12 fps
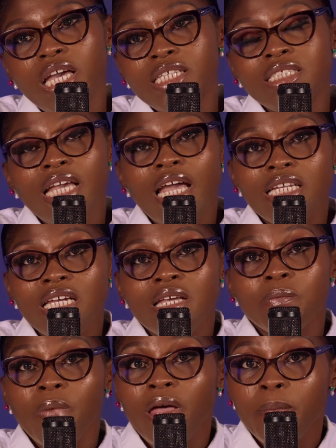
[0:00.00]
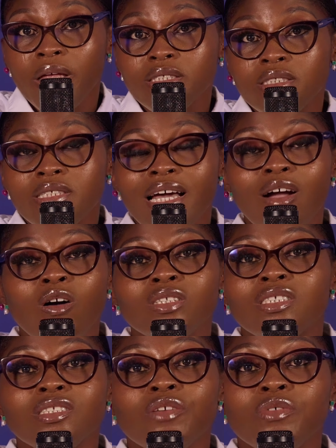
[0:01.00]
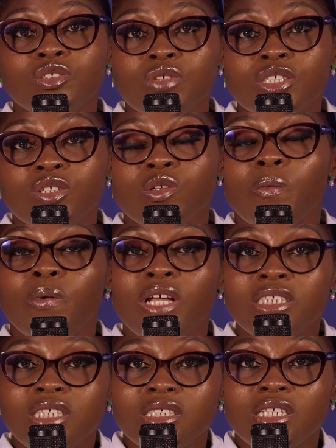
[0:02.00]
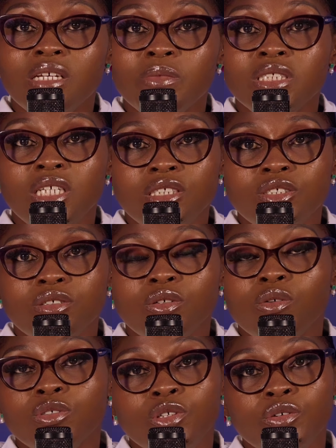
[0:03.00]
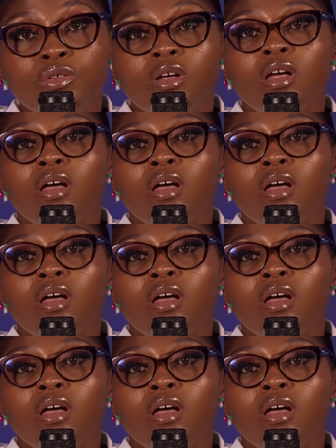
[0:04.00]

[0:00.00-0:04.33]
it's any impairment that causes a restriction or places a limitation on you,